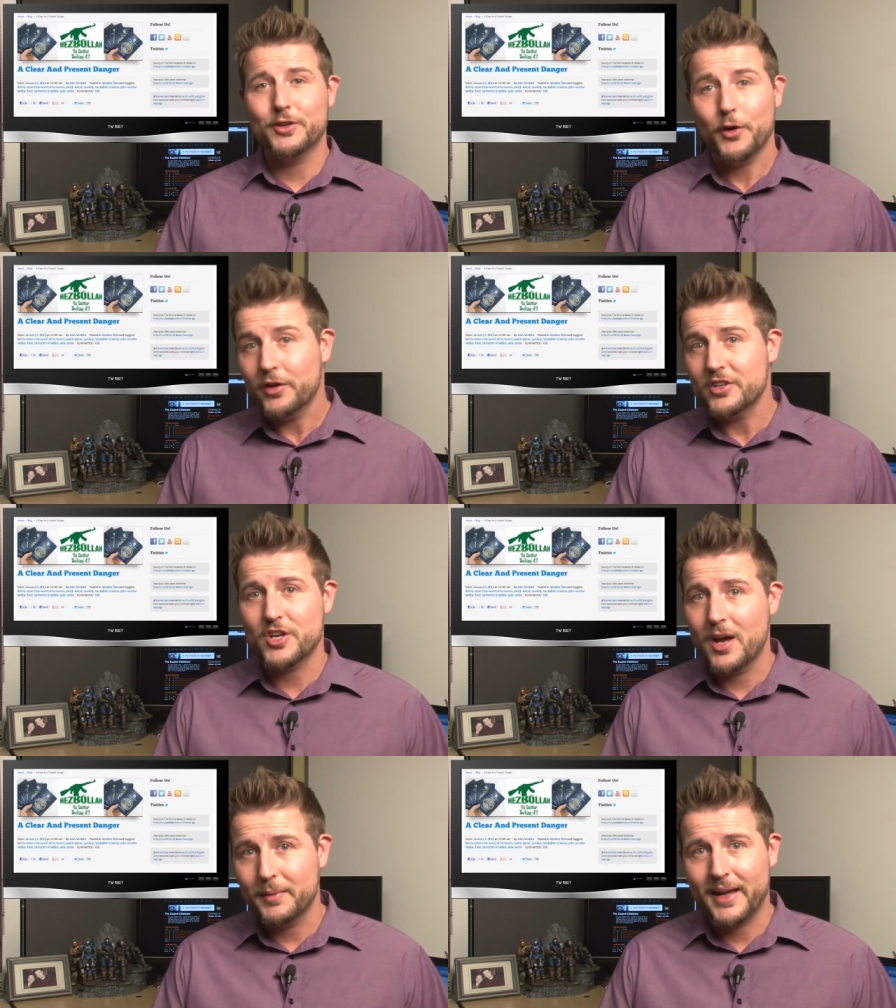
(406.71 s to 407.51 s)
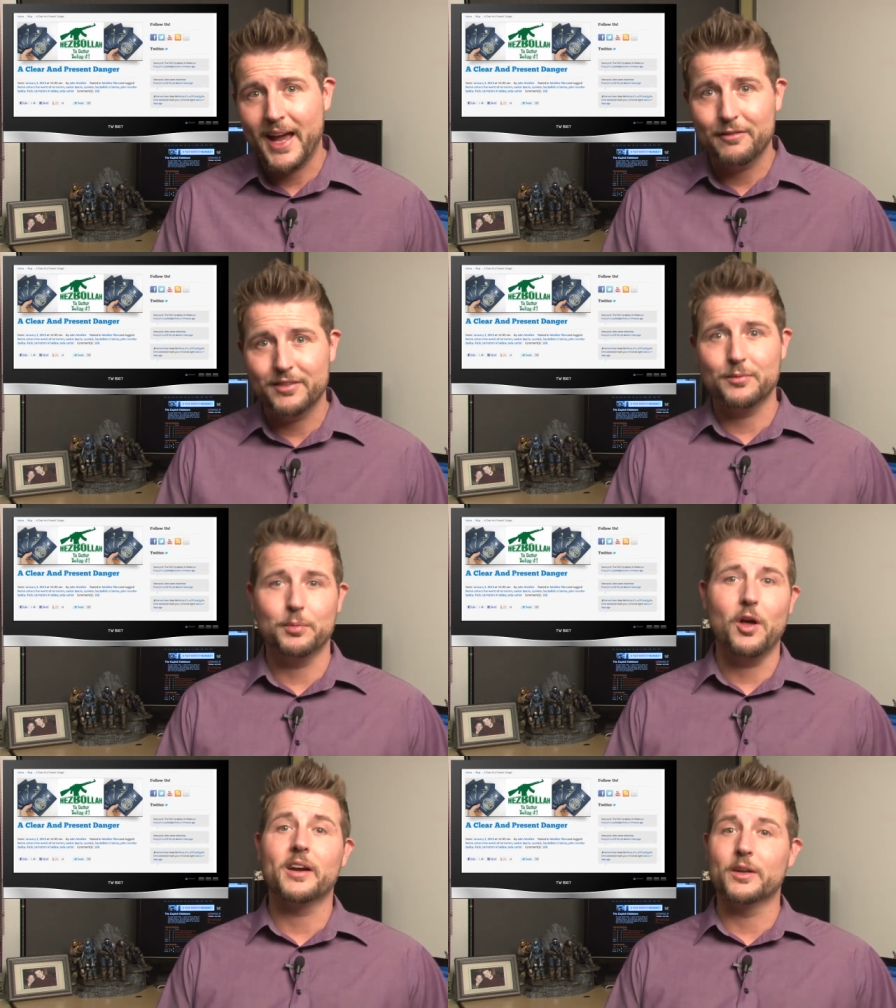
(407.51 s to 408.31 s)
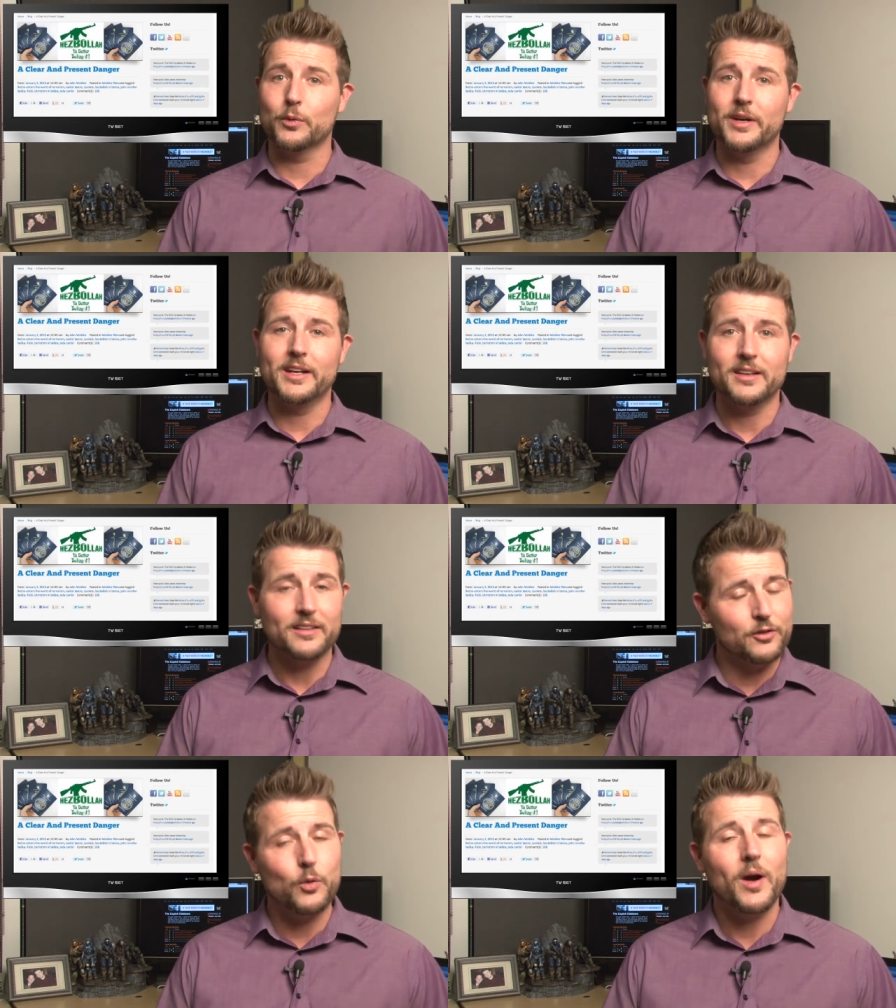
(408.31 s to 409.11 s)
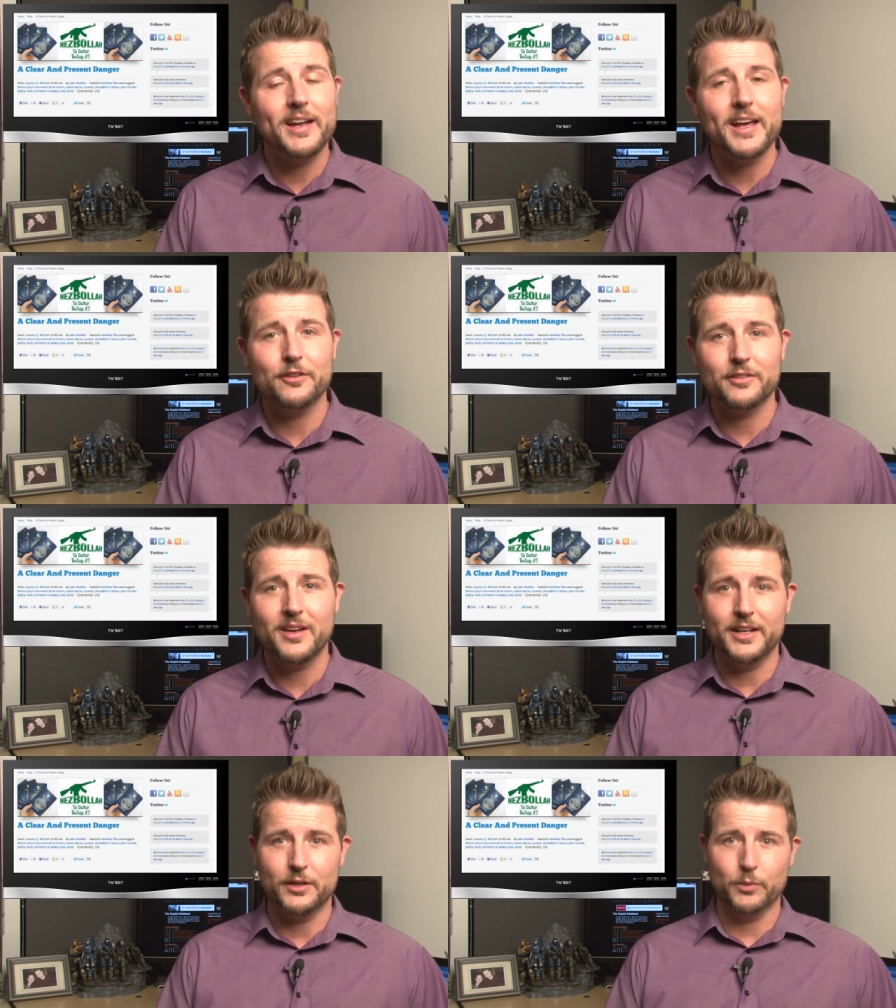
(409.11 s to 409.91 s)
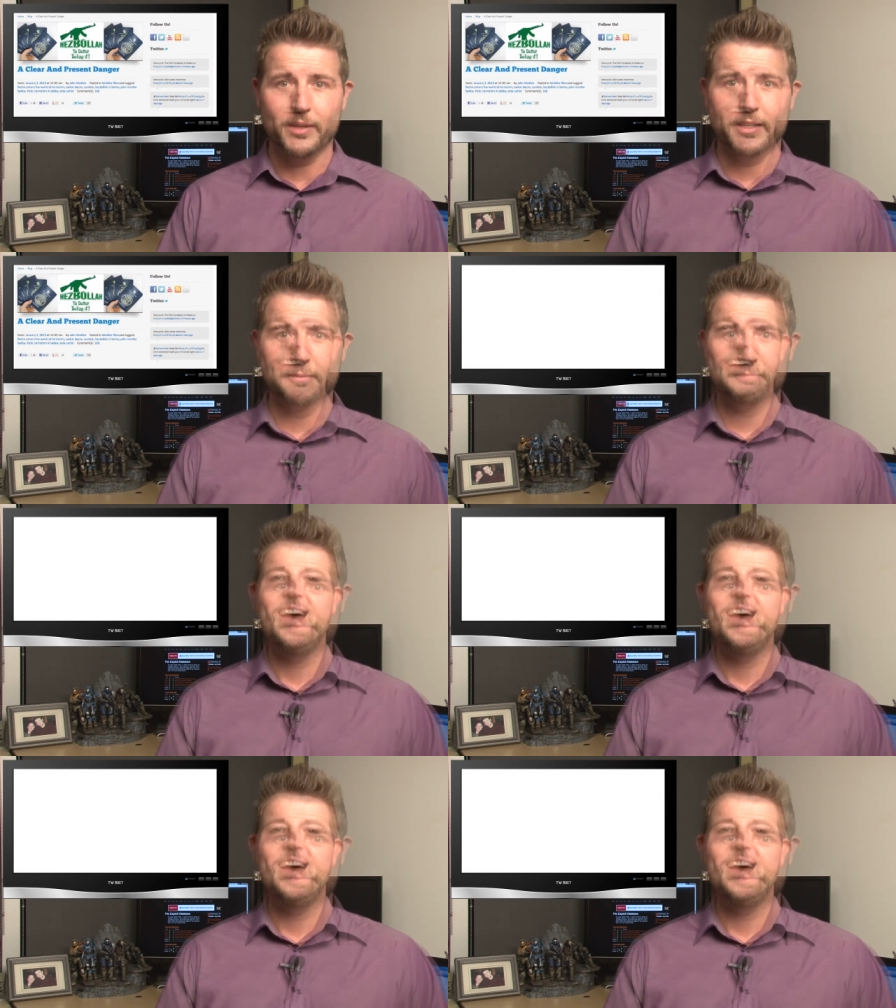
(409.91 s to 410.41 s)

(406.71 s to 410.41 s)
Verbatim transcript: you go to John McAfee's blog and read it. It's quite an entertaining read.